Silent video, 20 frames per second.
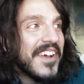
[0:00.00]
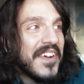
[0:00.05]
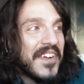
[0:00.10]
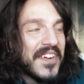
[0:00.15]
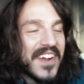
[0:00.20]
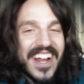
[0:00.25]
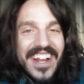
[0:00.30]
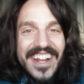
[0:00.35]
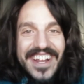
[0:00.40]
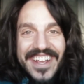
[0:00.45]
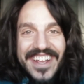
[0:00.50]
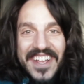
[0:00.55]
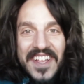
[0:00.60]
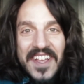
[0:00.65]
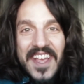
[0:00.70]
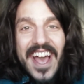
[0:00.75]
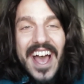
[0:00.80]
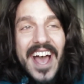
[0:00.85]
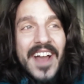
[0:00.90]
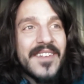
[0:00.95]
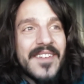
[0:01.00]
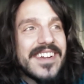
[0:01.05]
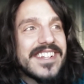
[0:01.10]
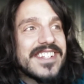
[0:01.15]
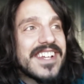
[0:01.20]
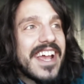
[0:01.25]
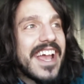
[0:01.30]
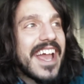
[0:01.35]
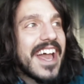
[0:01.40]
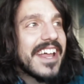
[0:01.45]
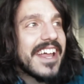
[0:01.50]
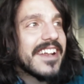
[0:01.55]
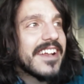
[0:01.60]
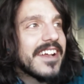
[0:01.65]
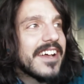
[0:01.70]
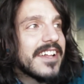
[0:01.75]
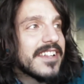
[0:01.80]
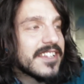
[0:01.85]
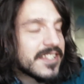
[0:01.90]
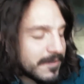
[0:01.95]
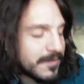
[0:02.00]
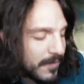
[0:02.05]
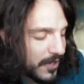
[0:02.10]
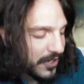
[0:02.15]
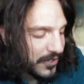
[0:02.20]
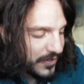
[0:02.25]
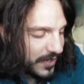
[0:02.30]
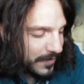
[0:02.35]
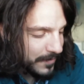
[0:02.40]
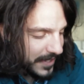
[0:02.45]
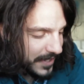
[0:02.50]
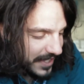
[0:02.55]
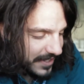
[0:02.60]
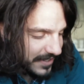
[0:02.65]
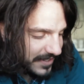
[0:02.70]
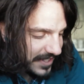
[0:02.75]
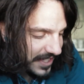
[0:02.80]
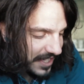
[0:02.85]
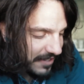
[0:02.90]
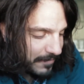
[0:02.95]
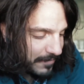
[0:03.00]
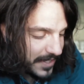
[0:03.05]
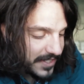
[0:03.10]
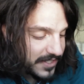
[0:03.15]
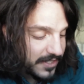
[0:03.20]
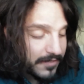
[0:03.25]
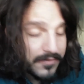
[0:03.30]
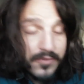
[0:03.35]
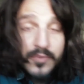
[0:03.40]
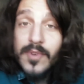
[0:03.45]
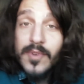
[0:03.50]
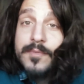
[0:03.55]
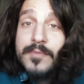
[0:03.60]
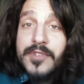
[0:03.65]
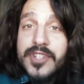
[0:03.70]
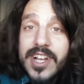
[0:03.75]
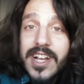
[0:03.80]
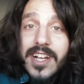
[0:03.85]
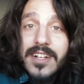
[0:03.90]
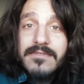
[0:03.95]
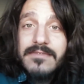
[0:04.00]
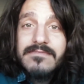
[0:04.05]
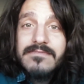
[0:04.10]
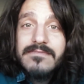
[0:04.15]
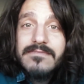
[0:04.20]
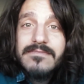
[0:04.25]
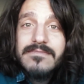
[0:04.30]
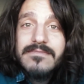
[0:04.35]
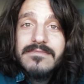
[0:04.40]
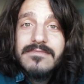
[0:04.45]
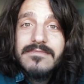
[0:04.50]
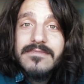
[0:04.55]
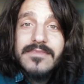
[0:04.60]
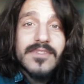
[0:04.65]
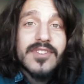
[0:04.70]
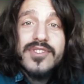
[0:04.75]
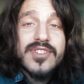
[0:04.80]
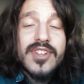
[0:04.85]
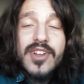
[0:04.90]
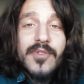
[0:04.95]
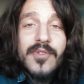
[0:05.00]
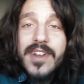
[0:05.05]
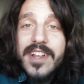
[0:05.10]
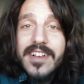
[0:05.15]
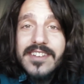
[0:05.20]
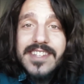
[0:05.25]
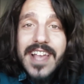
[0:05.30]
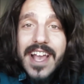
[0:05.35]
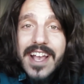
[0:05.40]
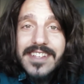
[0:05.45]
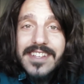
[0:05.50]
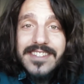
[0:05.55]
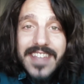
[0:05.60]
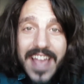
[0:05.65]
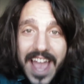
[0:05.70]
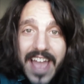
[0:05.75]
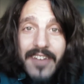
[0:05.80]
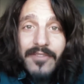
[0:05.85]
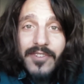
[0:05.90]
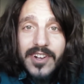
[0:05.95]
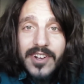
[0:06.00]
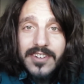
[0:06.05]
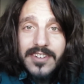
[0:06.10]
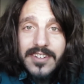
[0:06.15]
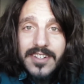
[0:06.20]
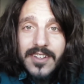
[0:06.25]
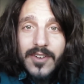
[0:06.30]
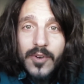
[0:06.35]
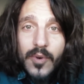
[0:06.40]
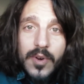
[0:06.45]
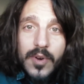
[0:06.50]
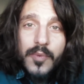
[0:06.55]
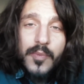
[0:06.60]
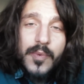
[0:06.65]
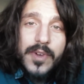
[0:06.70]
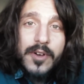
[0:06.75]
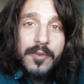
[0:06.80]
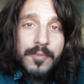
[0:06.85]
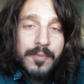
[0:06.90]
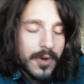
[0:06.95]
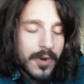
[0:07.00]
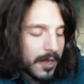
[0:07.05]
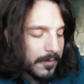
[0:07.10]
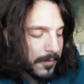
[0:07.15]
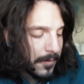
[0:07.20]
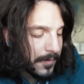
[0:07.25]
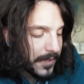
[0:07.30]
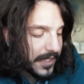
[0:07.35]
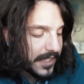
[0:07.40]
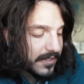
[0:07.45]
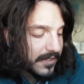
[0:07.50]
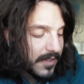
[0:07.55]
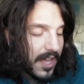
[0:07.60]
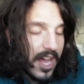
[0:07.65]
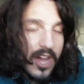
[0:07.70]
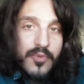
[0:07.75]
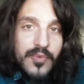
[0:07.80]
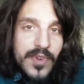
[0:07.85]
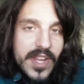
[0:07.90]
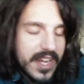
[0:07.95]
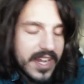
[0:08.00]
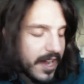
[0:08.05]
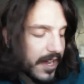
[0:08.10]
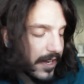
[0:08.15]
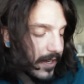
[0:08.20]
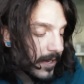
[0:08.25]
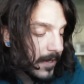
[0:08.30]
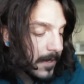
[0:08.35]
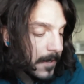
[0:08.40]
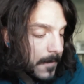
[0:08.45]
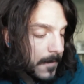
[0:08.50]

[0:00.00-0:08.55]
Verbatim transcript: I wish I had a small drum kit to give myself a rim shot, because no one else has ever, or will probably. I'll read on.